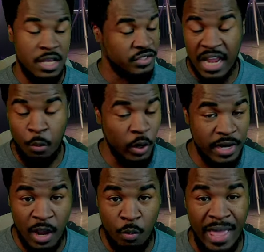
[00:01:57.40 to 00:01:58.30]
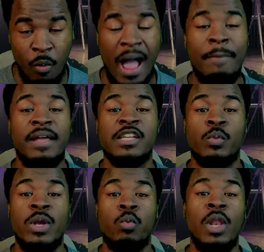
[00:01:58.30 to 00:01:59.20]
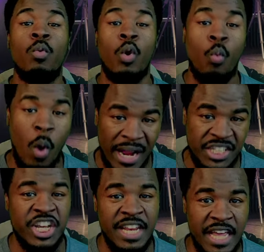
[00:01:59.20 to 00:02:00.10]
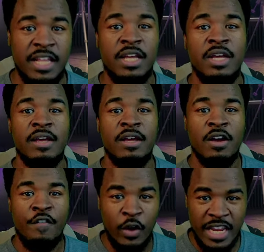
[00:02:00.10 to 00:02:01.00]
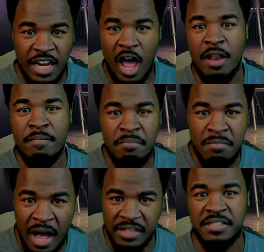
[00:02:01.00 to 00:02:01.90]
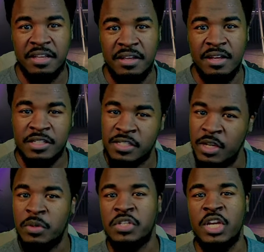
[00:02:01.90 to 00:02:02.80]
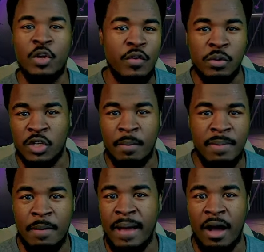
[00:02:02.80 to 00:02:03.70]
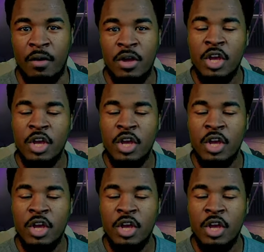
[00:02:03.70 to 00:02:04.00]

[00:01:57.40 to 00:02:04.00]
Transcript: It's not working that way. Why? Because we really were watching it for Elon Musk to see what this interview was going to be about.